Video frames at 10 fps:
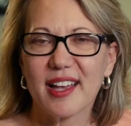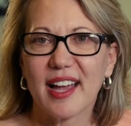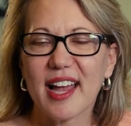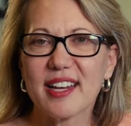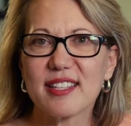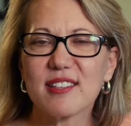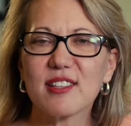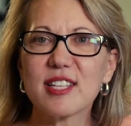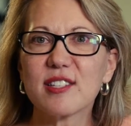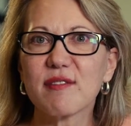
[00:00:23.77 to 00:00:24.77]
and it's a
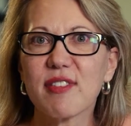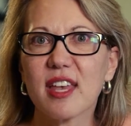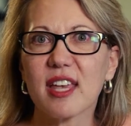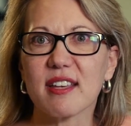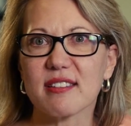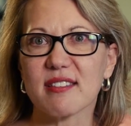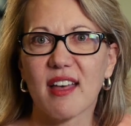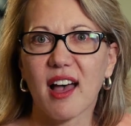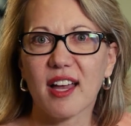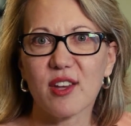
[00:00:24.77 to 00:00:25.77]
list of things
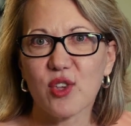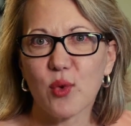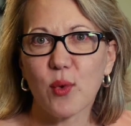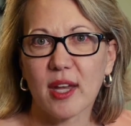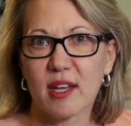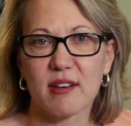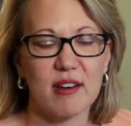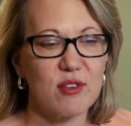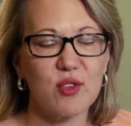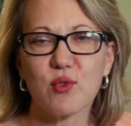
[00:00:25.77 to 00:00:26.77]
that you can
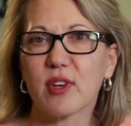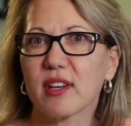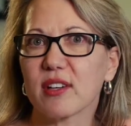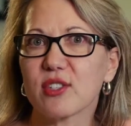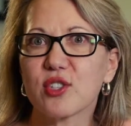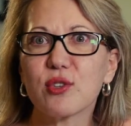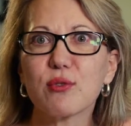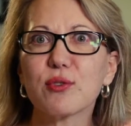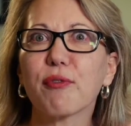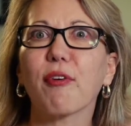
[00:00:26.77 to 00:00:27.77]
you can
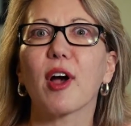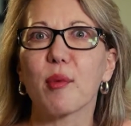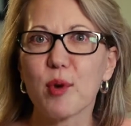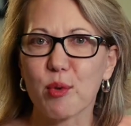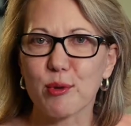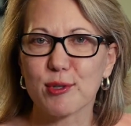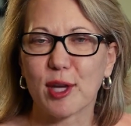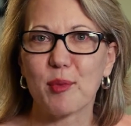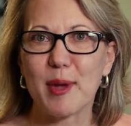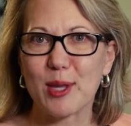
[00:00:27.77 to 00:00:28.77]
choose from almost like
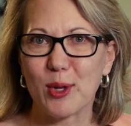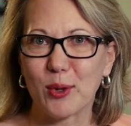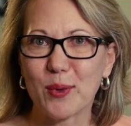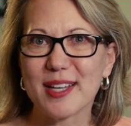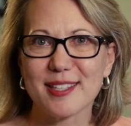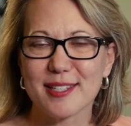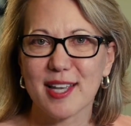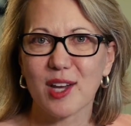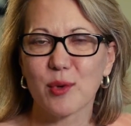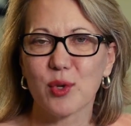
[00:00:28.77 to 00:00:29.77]
a menu and
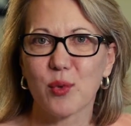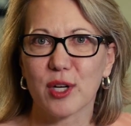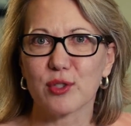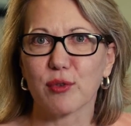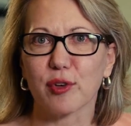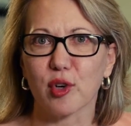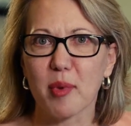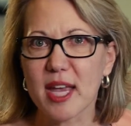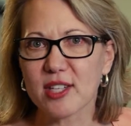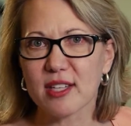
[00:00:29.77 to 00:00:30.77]
decide what you want to do for your
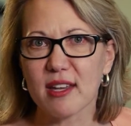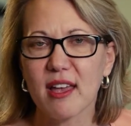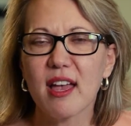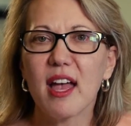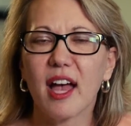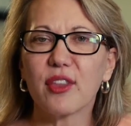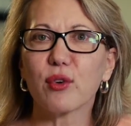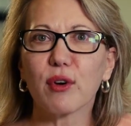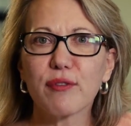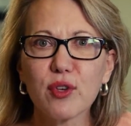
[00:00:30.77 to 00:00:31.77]
patient and there
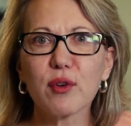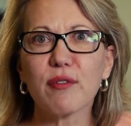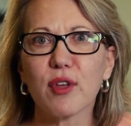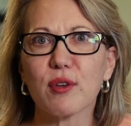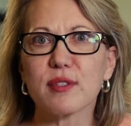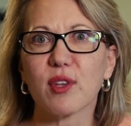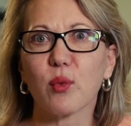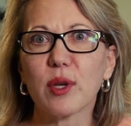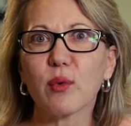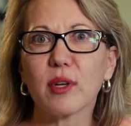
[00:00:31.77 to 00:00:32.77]
are a few of those that
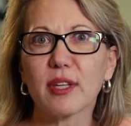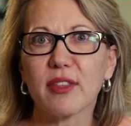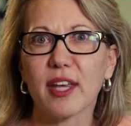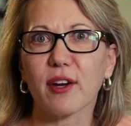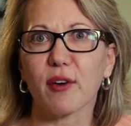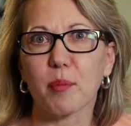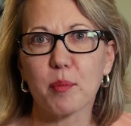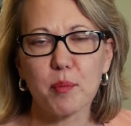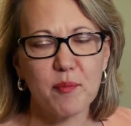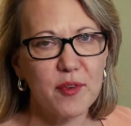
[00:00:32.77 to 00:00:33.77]
we really think are
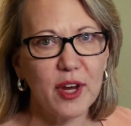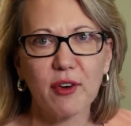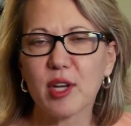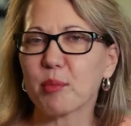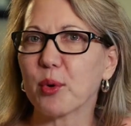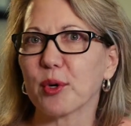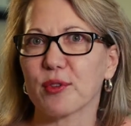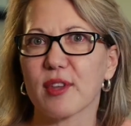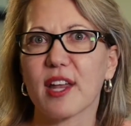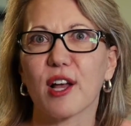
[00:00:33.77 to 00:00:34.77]
very
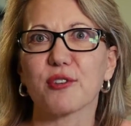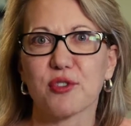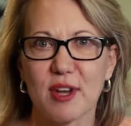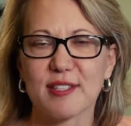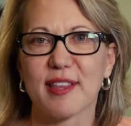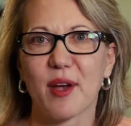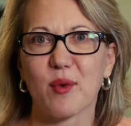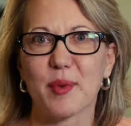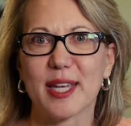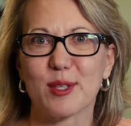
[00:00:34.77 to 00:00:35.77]
important and I'll stress that when
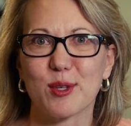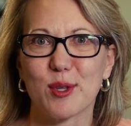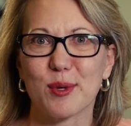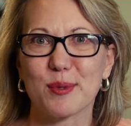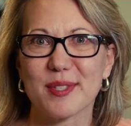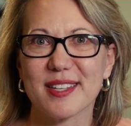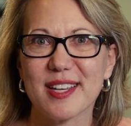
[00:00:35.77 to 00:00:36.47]
we get to those